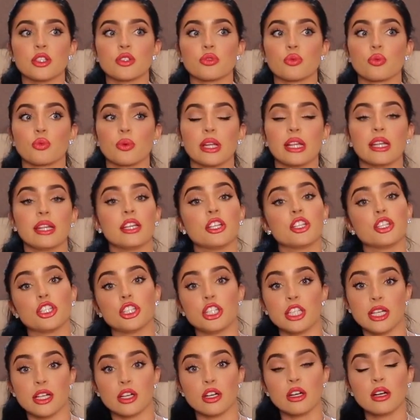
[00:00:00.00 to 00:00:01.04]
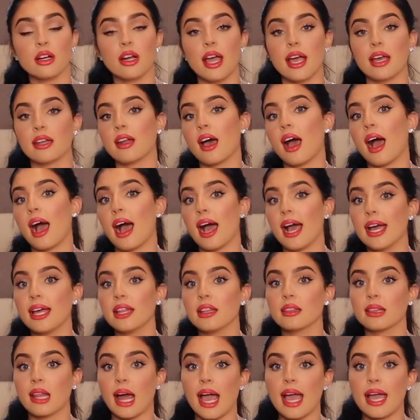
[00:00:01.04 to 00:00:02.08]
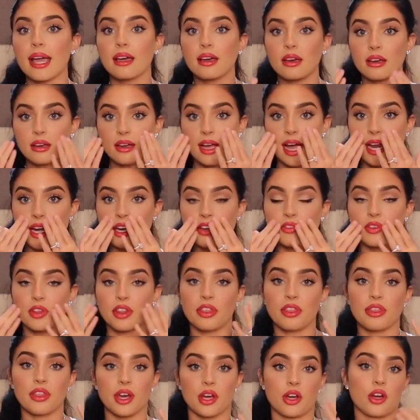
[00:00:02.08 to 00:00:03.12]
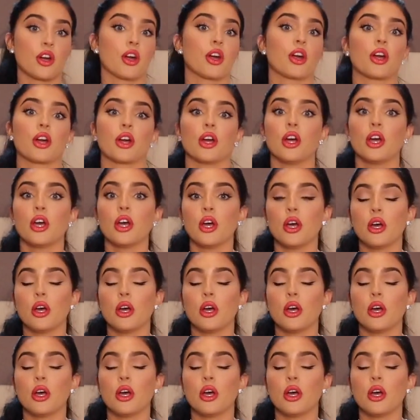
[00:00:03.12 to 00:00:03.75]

really sheer, and I like kind of a thicker,